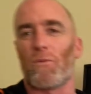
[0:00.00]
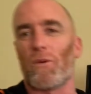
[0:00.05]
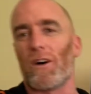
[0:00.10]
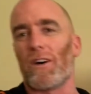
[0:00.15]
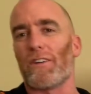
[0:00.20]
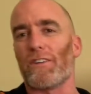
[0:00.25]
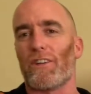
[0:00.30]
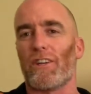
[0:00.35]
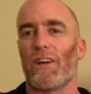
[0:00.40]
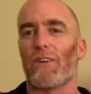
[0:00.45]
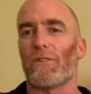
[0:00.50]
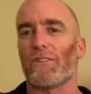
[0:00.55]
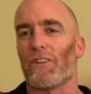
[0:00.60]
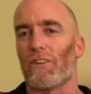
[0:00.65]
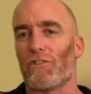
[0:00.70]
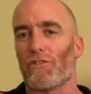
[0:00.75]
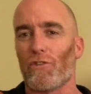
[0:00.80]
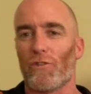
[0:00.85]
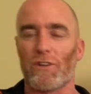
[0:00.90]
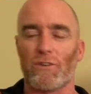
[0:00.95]
Well, the
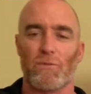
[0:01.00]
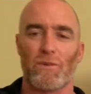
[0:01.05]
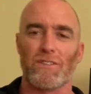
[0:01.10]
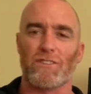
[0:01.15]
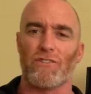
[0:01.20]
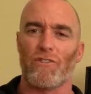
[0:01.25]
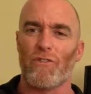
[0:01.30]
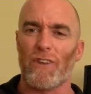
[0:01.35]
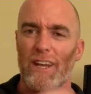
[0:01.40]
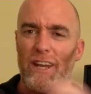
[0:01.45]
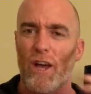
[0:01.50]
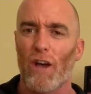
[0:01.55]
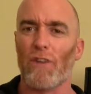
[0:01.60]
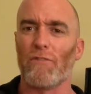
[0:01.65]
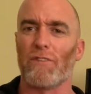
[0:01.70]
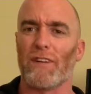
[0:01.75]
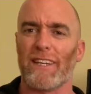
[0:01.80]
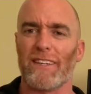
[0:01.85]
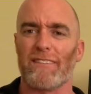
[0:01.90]
joint wasn't really overly